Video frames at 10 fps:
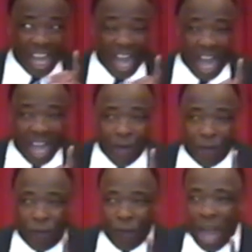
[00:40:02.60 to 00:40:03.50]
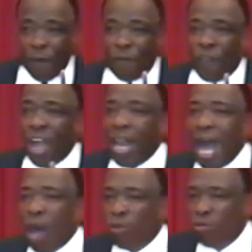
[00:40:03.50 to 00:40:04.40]
I fell
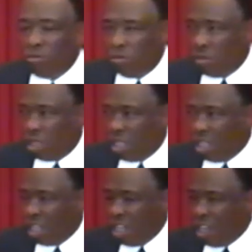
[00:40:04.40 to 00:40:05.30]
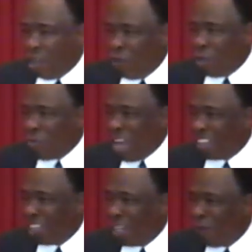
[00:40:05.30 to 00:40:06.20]
out with my
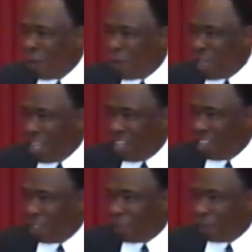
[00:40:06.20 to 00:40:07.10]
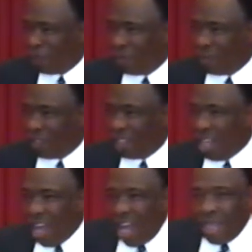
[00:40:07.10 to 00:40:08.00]
sinful ways.
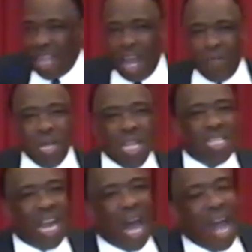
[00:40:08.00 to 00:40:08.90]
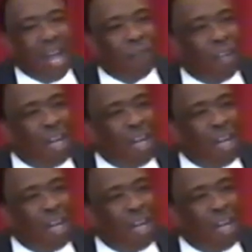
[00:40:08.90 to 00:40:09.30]
That means that I have